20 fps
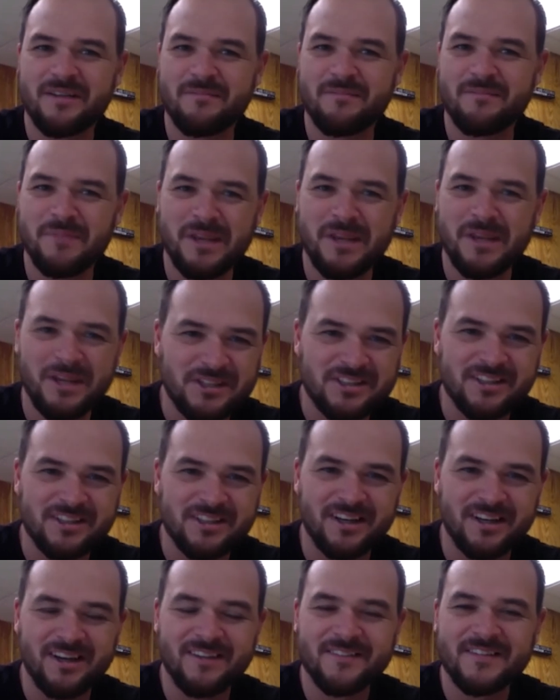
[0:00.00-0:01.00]

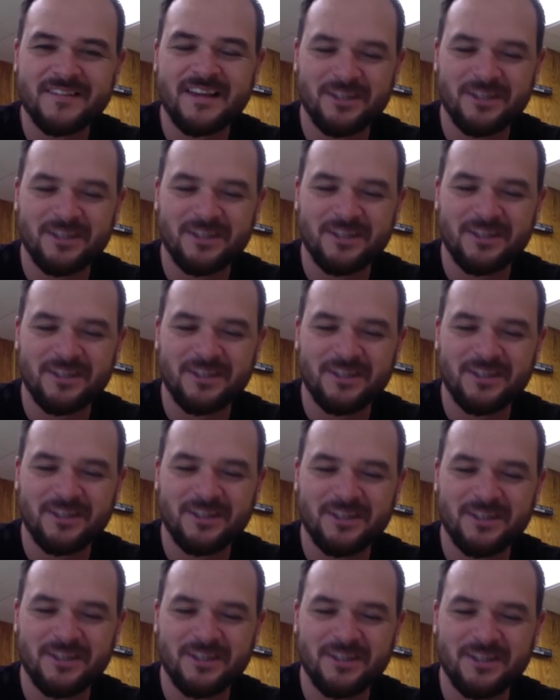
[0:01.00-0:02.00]
minister, and so
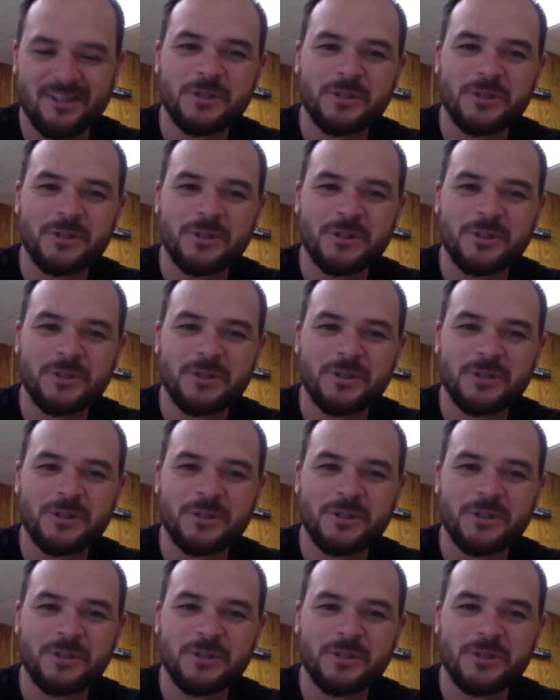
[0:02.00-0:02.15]
on.